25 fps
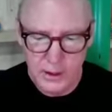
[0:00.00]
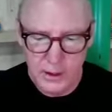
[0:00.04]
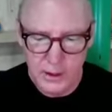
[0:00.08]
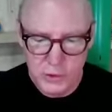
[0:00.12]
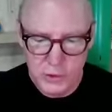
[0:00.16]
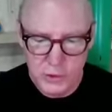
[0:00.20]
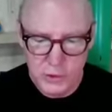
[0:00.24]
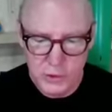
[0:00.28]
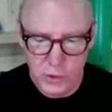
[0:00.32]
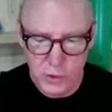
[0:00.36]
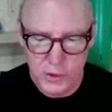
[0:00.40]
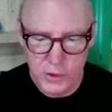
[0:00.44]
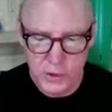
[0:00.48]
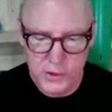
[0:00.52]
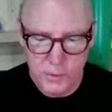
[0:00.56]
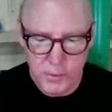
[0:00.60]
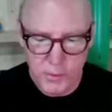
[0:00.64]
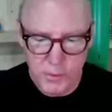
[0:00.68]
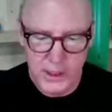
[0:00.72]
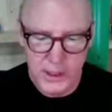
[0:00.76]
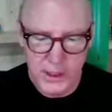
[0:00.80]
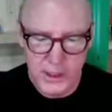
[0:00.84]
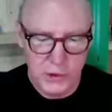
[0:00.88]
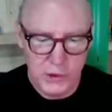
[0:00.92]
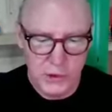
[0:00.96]
George
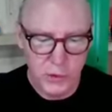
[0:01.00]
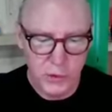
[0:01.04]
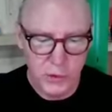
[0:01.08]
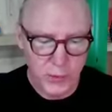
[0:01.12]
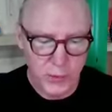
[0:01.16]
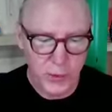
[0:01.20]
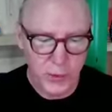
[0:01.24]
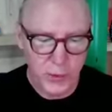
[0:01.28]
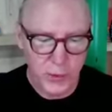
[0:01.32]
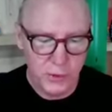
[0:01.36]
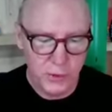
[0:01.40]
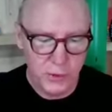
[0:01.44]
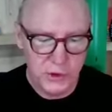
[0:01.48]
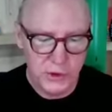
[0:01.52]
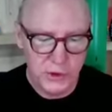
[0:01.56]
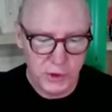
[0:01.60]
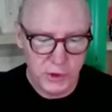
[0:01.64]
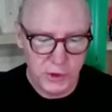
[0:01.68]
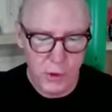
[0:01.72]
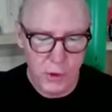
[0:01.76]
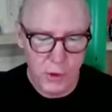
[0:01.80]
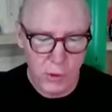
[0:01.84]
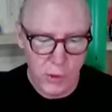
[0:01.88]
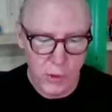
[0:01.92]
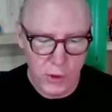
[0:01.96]
made you approach the
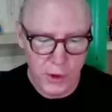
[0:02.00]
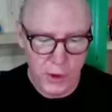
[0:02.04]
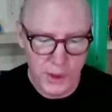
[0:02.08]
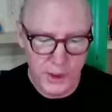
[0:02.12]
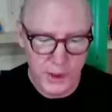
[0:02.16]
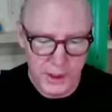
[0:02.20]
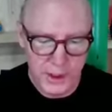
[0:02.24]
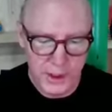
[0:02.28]
horn and